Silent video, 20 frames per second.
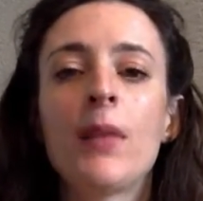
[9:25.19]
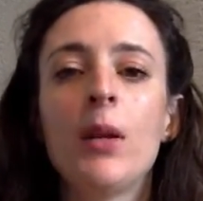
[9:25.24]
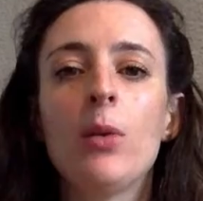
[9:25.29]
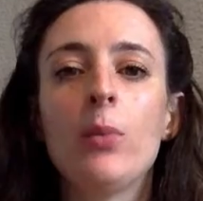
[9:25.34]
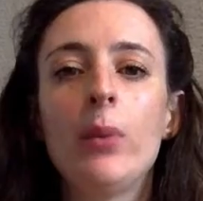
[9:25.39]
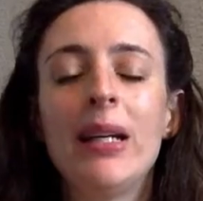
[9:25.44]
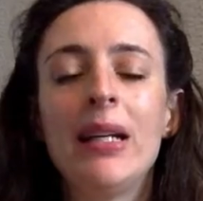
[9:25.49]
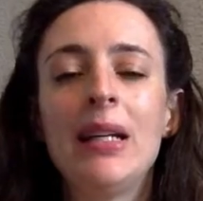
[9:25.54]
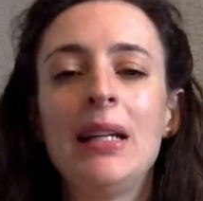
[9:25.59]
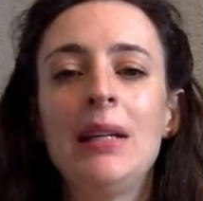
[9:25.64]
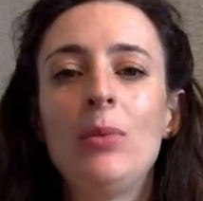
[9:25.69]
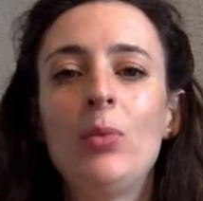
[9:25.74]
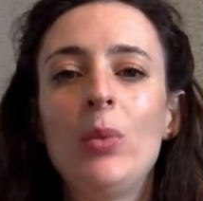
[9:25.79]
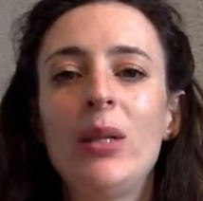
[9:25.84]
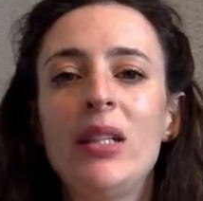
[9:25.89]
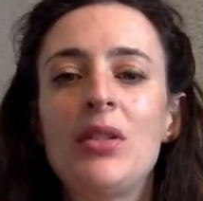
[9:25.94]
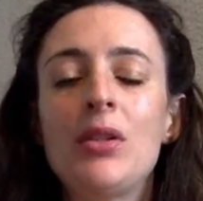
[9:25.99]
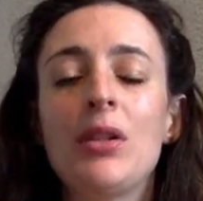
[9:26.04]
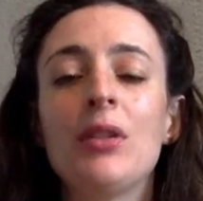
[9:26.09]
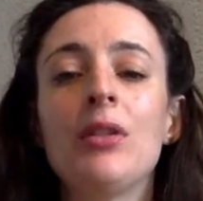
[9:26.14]
We
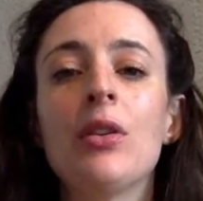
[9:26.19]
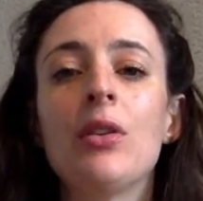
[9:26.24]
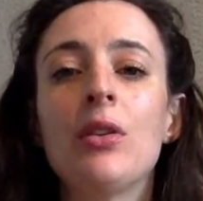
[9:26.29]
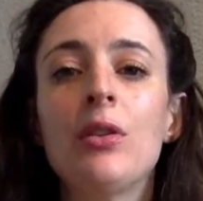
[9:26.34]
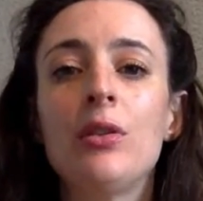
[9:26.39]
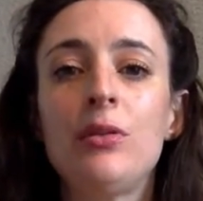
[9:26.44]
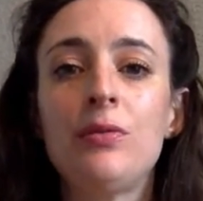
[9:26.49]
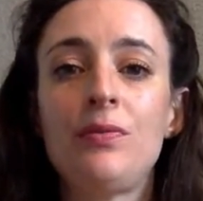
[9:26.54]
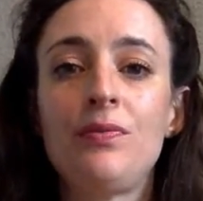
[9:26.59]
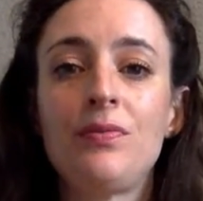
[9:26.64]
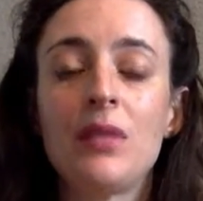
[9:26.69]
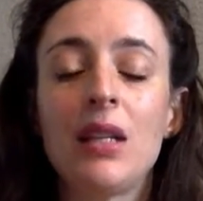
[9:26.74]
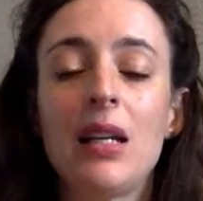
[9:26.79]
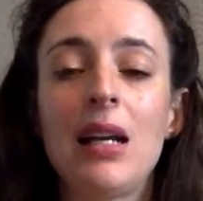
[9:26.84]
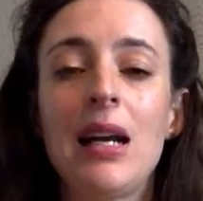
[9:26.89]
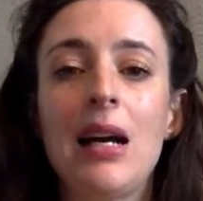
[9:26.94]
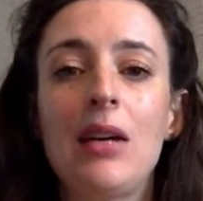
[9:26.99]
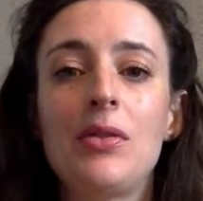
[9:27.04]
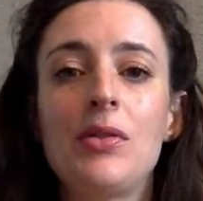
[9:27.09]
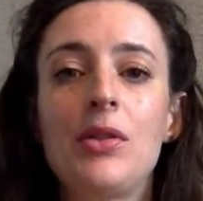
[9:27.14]
don't know
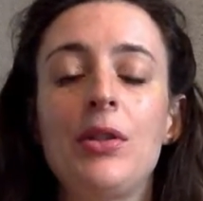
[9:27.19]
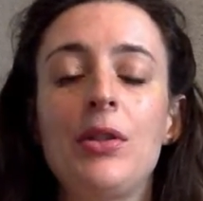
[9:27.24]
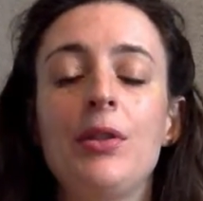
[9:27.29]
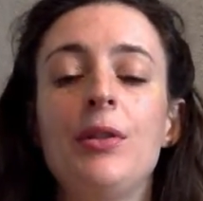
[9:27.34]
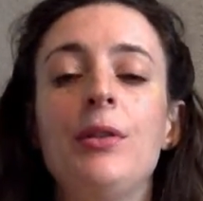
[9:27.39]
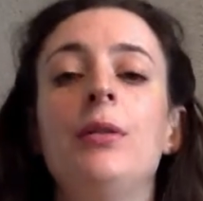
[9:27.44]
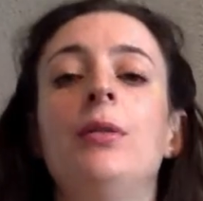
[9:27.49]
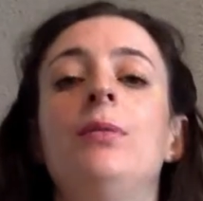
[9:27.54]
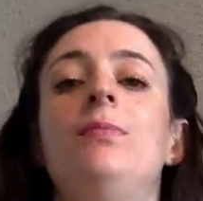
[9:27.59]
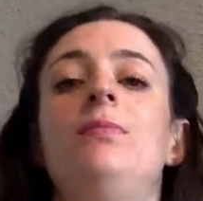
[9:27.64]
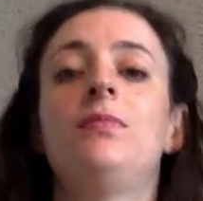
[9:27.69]
how to